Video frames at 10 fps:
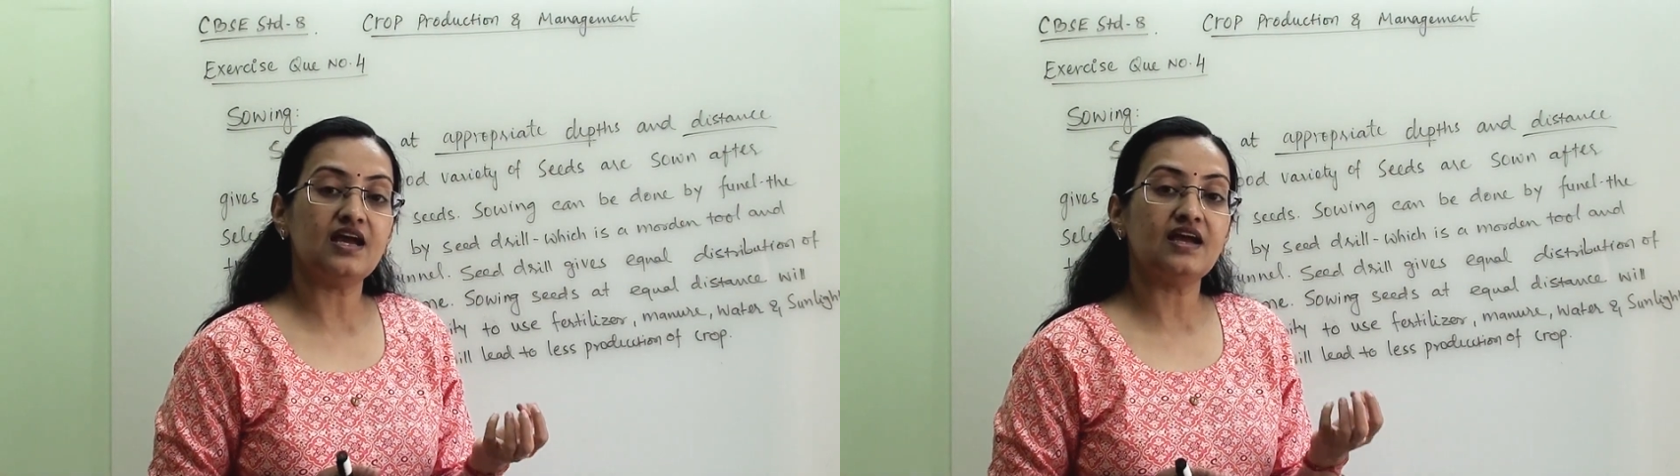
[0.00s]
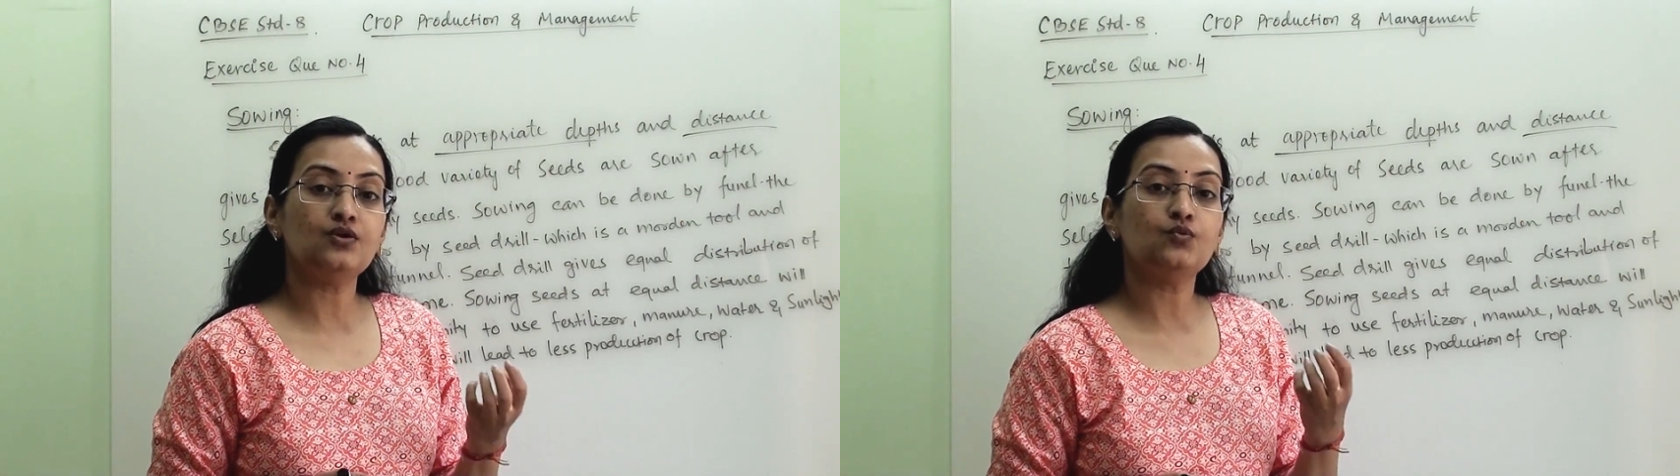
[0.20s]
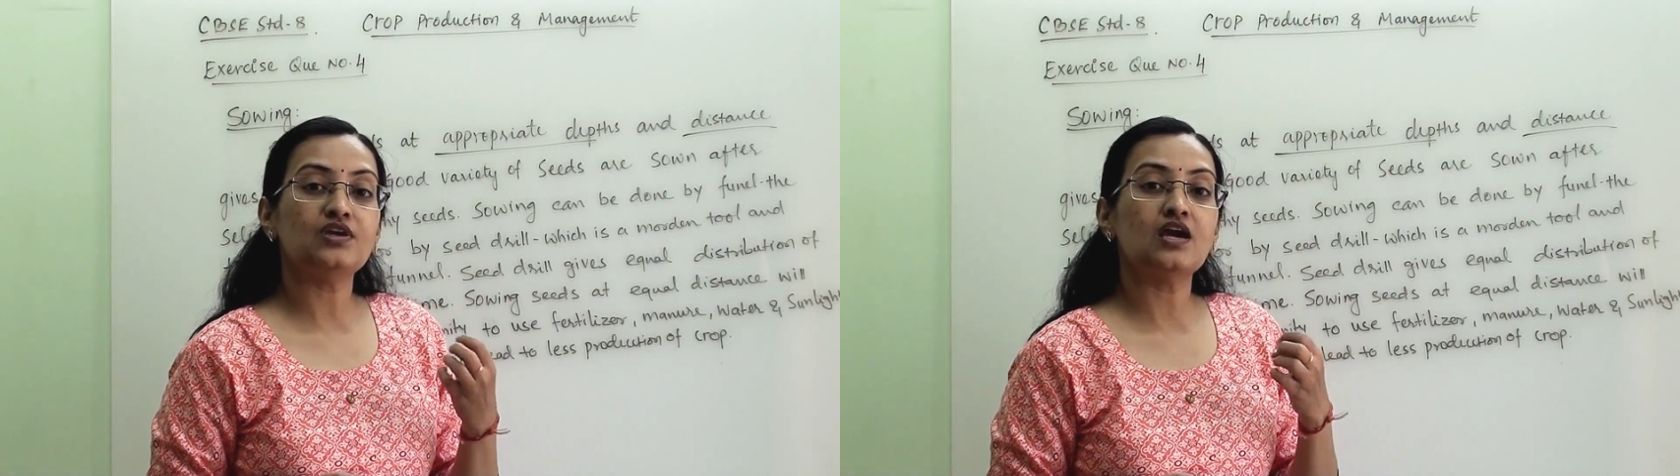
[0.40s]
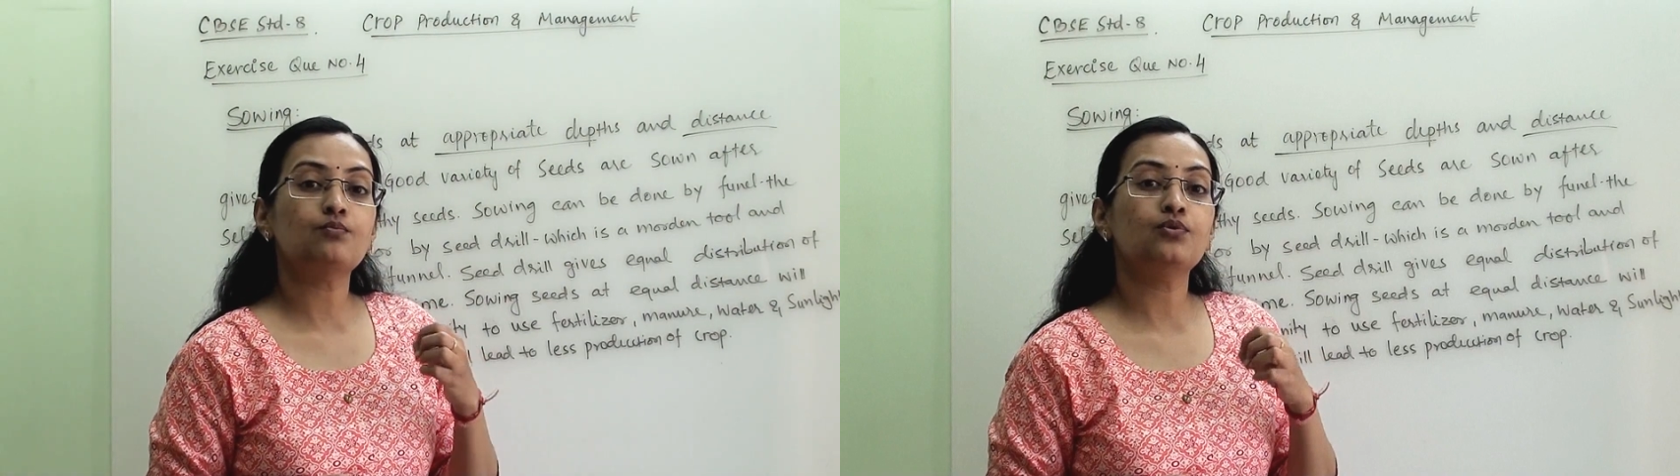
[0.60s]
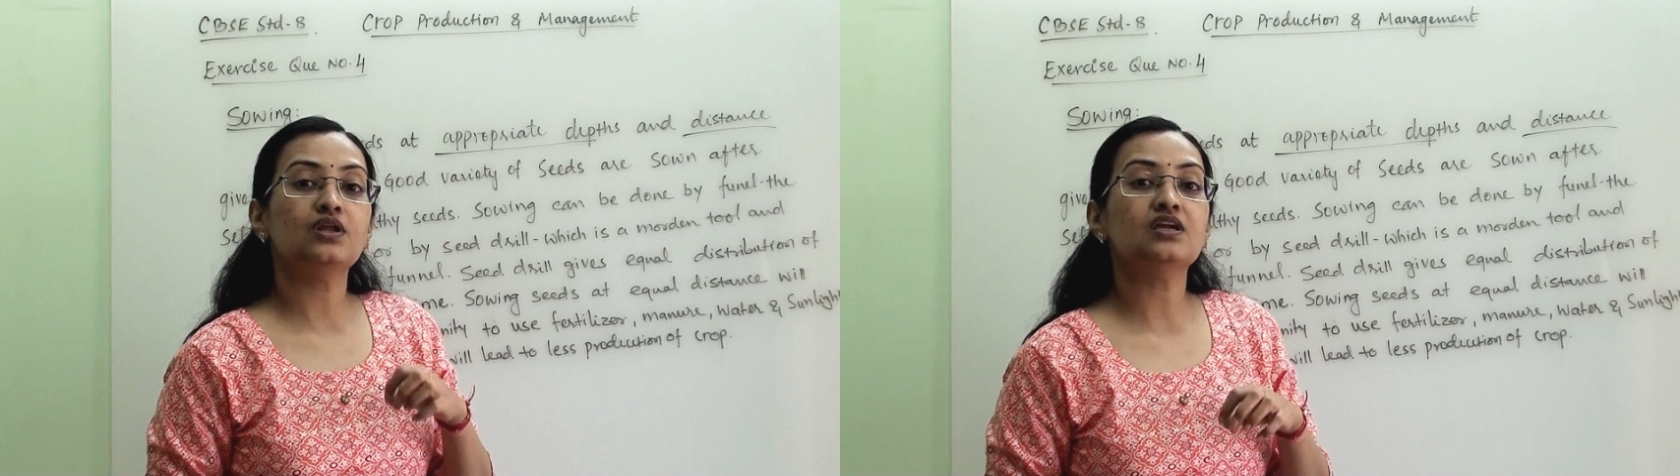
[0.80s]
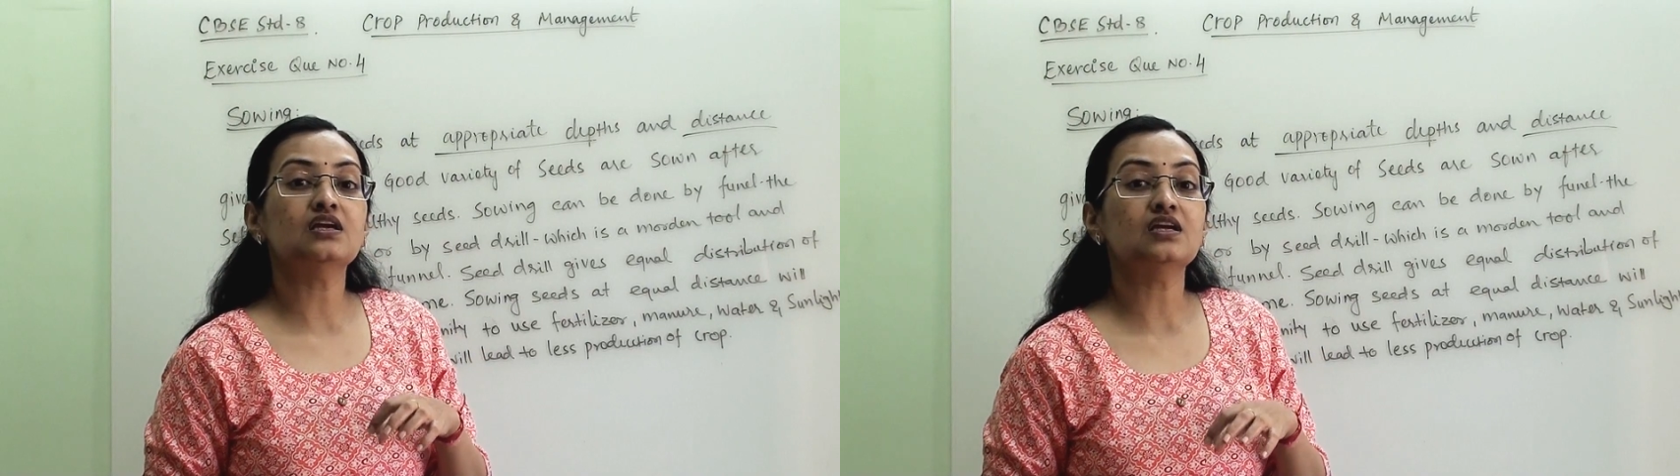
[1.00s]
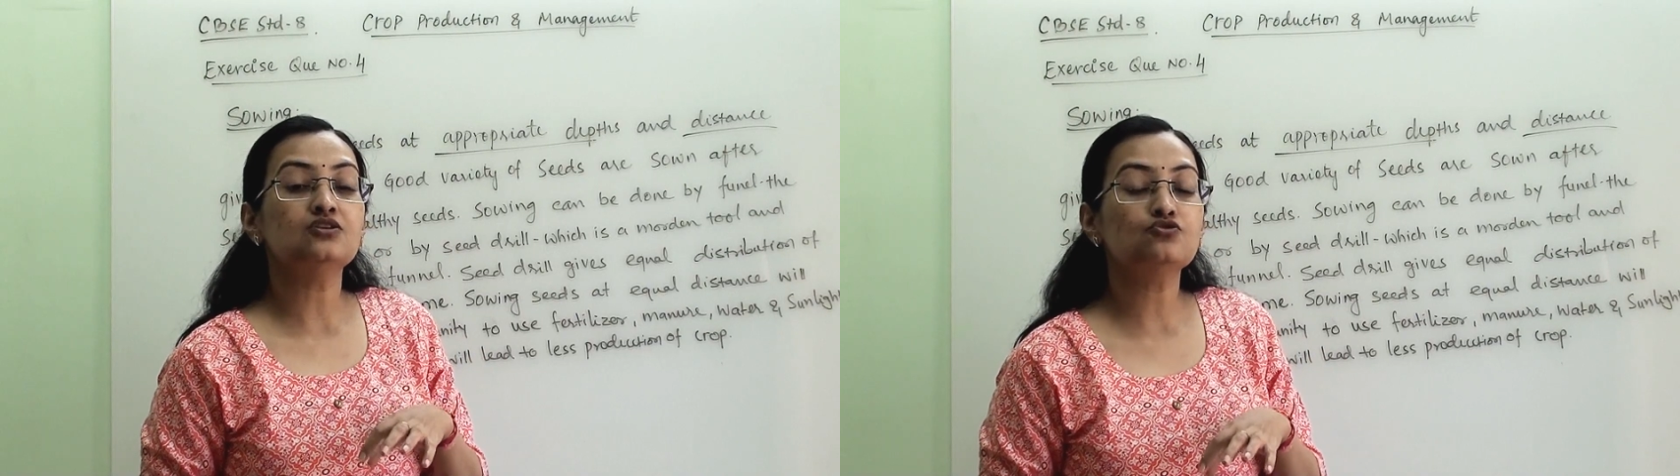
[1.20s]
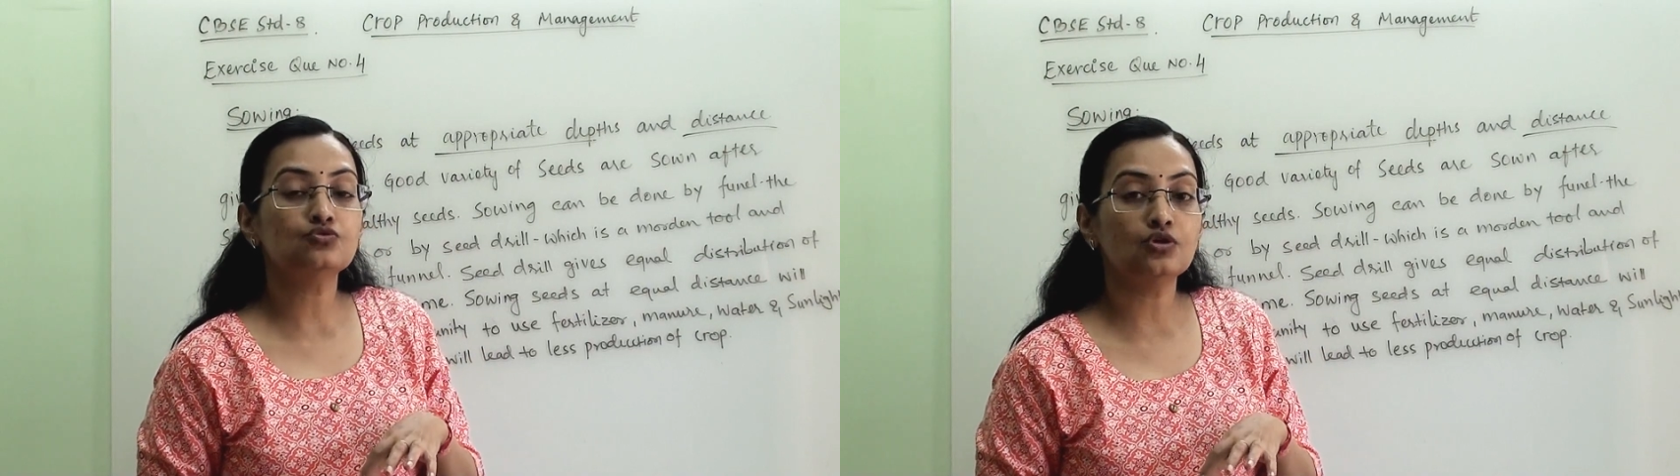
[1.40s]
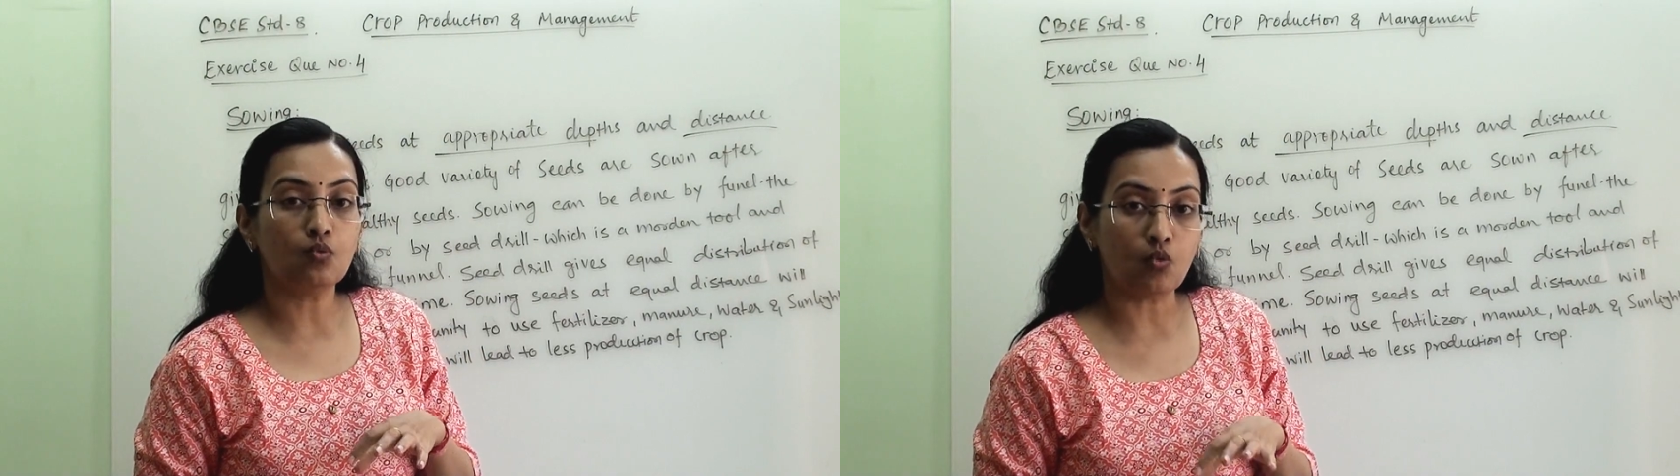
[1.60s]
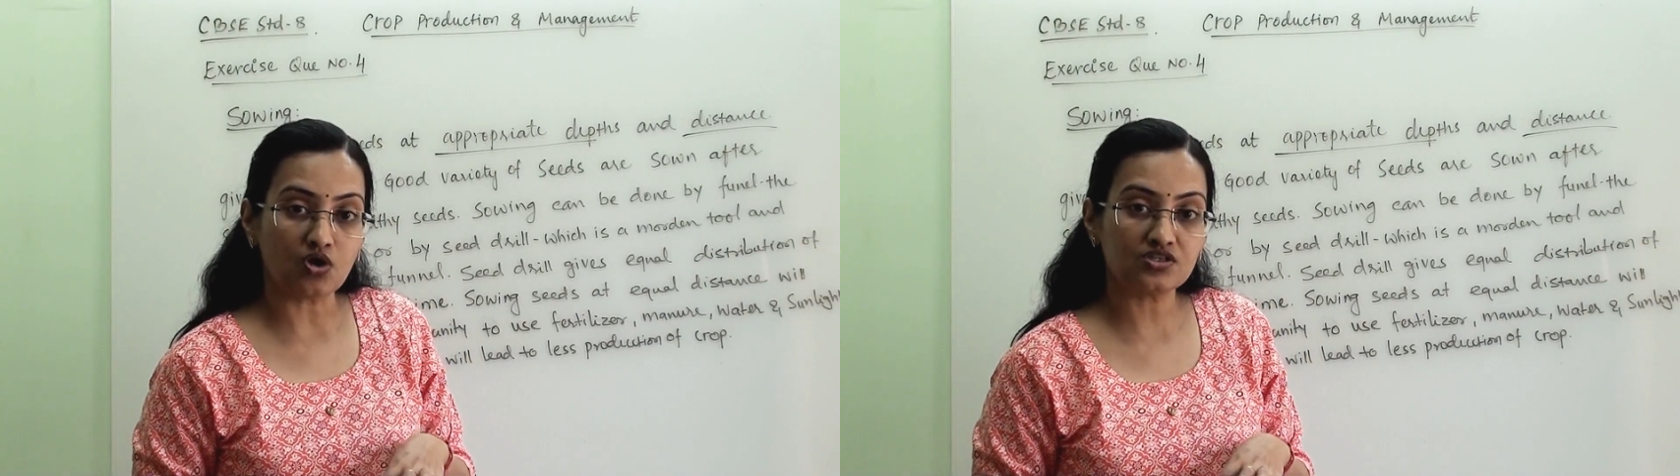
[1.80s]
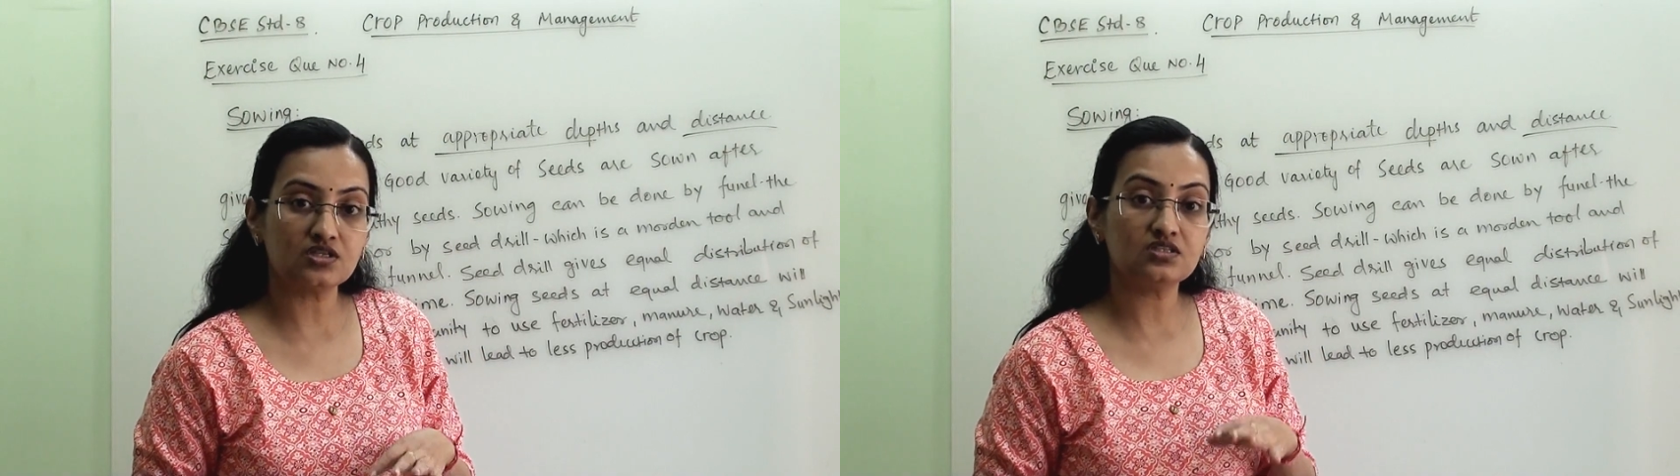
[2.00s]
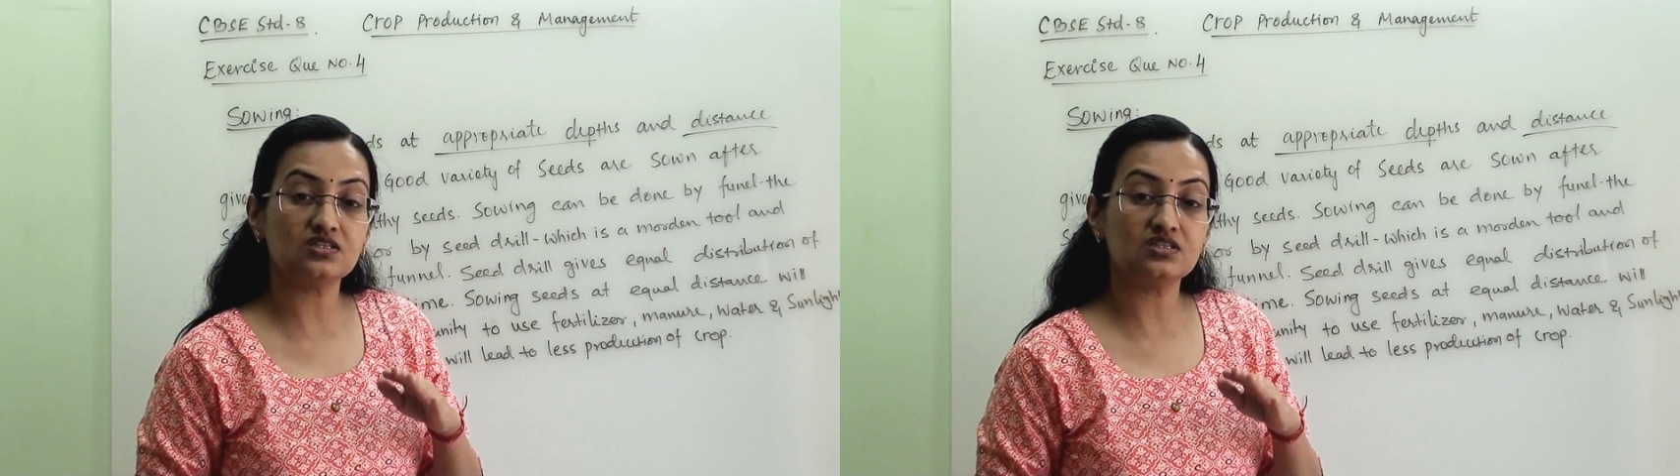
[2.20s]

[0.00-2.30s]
and we are putting into the water.